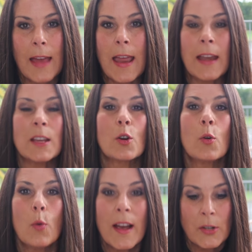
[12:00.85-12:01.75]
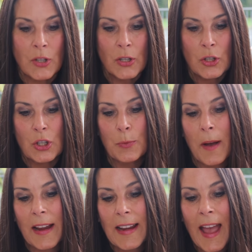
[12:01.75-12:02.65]
and any questions you
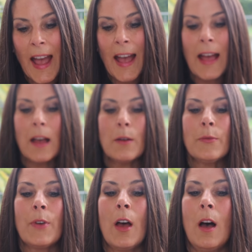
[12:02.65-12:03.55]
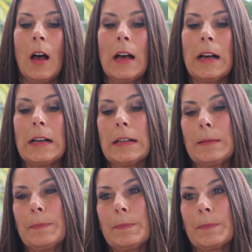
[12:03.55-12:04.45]
might have
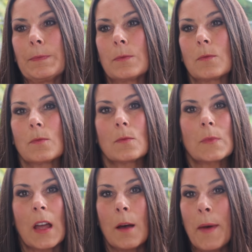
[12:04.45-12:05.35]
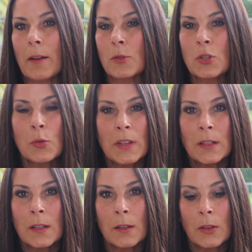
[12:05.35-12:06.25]
um, about
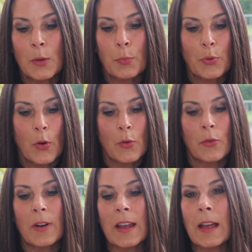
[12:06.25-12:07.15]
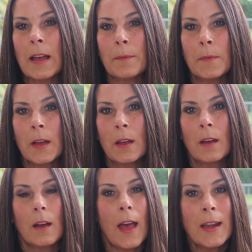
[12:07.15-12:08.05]
doing the, the program,
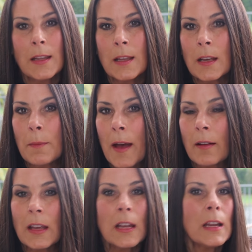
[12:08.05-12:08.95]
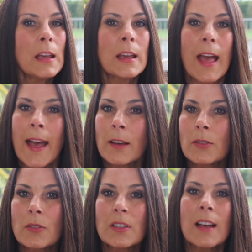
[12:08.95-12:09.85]
anything about eating,
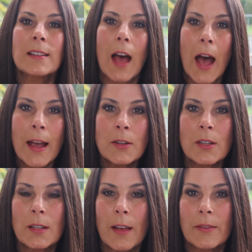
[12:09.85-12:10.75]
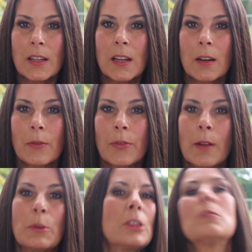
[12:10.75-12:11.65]
exercise. I just love to hear
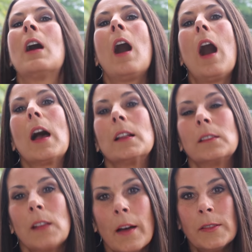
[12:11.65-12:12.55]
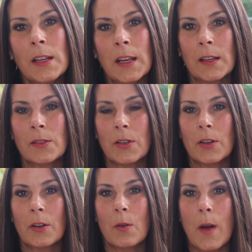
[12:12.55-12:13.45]
from you. I love to answer
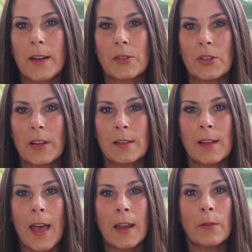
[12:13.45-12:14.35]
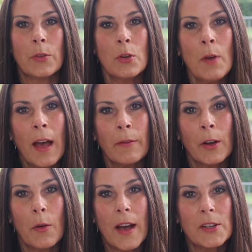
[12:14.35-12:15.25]
your questions. And if you have
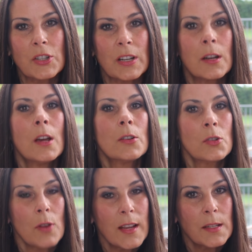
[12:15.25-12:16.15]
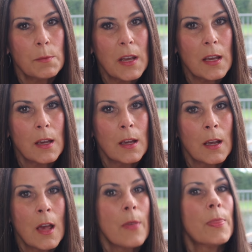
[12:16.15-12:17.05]
a question, trust me,
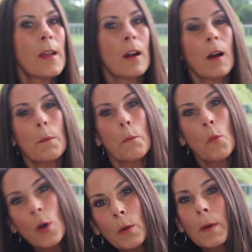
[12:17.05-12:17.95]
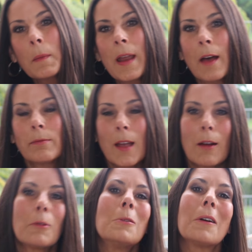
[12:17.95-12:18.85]
there are more women out
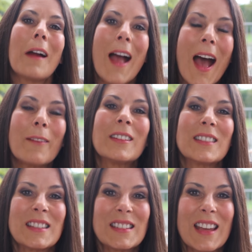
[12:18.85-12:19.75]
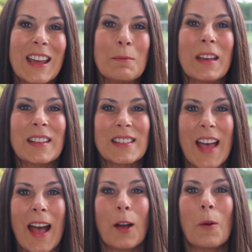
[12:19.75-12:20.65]
there who are having the same
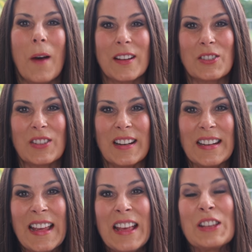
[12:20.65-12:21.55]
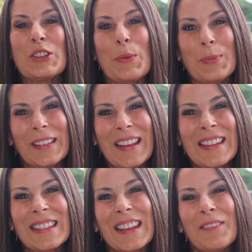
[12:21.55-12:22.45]
exact question. So
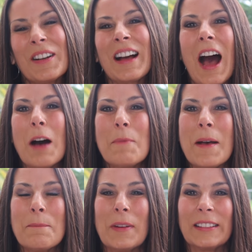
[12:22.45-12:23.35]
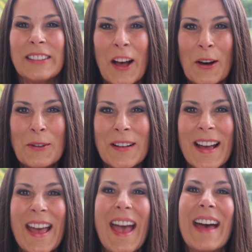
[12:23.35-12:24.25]
please leave a comment below,
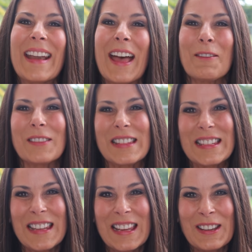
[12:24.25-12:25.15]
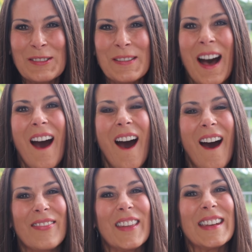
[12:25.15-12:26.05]
and I will see you
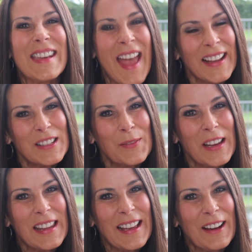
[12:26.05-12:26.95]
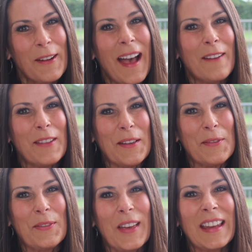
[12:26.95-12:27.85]
on the next video. Have a
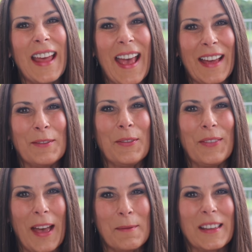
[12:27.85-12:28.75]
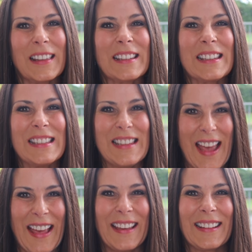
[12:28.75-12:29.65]
fit and fabulous
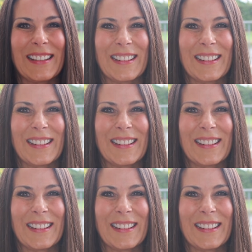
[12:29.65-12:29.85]
day.